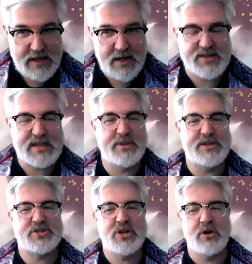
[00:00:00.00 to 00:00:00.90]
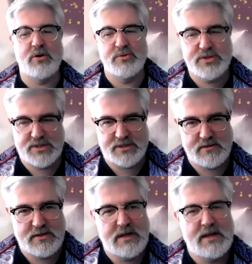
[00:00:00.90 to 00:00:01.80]
You know, some of these shows,
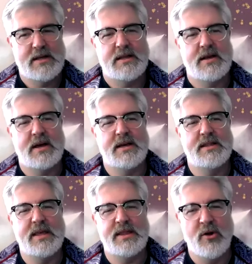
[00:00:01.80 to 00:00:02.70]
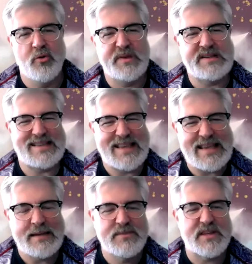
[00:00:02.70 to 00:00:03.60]
uh, that there will be
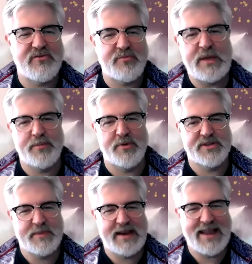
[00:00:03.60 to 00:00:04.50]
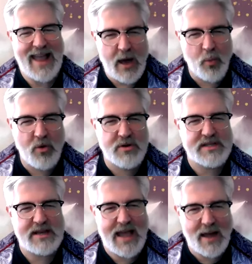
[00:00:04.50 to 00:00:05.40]
teams of people spending hours
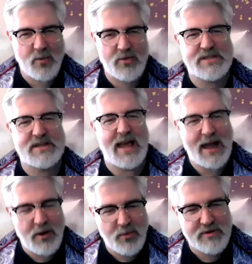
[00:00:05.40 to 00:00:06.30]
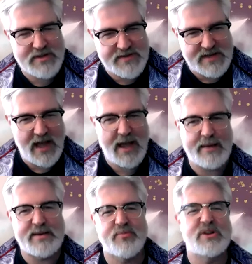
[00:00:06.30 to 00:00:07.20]
and hours and hours of
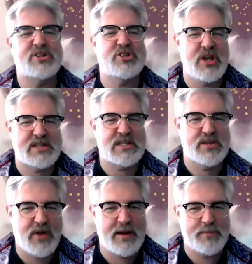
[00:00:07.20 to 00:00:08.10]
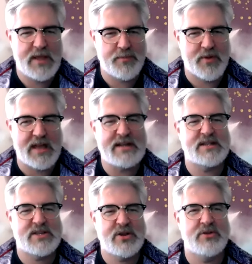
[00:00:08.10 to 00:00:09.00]
time to bring just the right people. And it
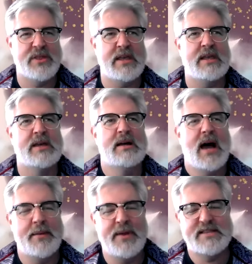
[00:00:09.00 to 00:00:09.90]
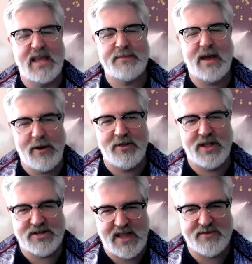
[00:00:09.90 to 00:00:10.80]
is certainly I'm not saying my
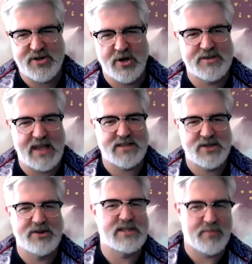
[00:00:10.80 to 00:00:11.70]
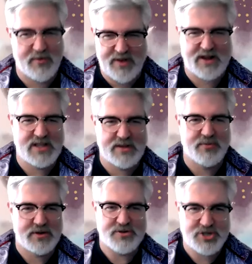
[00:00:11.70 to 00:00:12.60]
Lunch live show is as good as a professionally
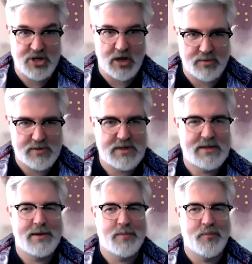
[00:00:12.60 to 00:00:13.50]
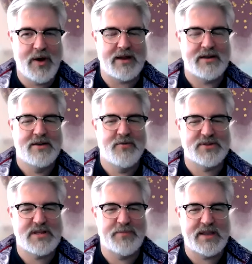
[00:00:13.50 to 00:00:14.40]
produced show, but for
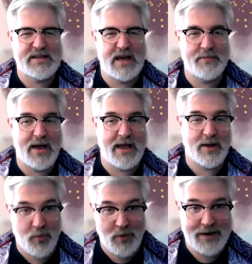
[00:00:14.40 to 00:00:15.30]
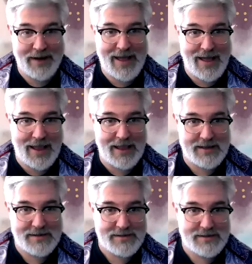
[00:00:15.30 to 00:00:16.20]
something done by one guy
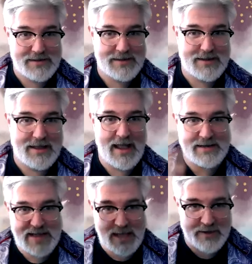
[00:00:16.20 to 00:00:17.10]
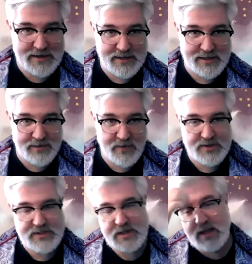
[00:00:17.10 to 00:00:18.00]
and tapping into the
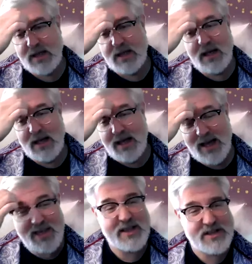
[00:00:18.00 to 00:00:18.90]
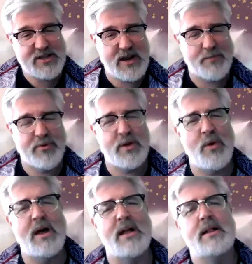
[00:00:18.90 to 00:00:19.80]
universe, I think it stood up pretty
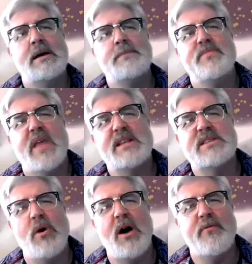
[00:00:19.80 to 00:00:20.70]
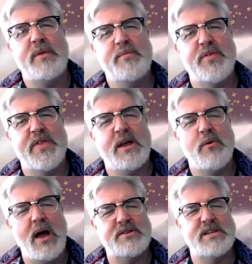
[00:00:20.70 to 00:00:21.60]
well. And so often people think,
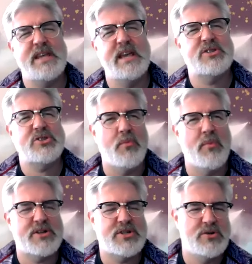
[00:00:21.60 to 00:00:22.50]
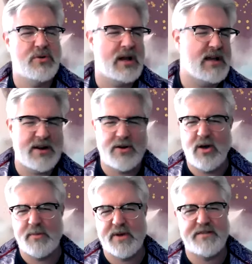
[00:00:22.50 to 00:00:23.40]
wow, it's going to take so much to do it. I don't know.
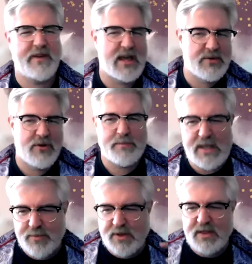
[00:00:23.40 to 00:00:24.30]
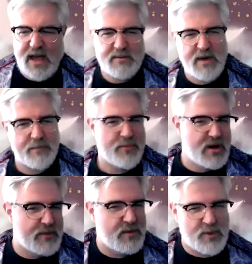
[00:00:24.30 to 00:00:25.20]
I'm going to find the right people and line them up and put
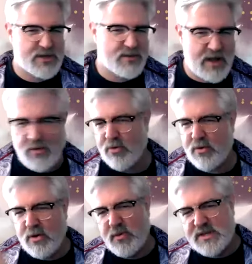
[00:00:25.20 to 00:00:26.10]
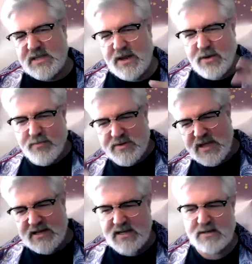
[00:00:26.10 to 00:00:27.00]
them in the, what's the right order and what's the, how do I
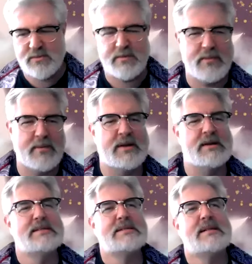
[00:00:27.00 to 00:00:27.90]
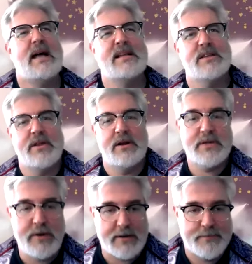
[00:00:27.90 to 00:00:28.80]
present it? And, blah, blah, blah. and so they don't
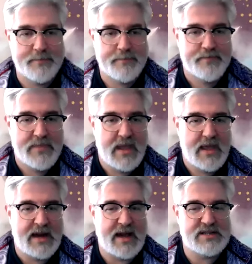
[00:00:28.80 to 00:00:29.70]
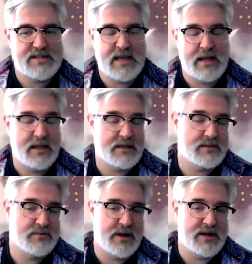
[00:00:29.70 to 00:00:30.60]
do it. And I just said,
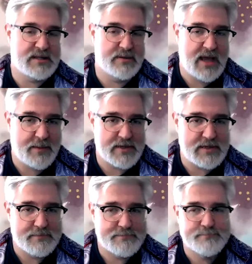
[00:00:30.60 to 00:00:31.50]
let's run it and see what happens.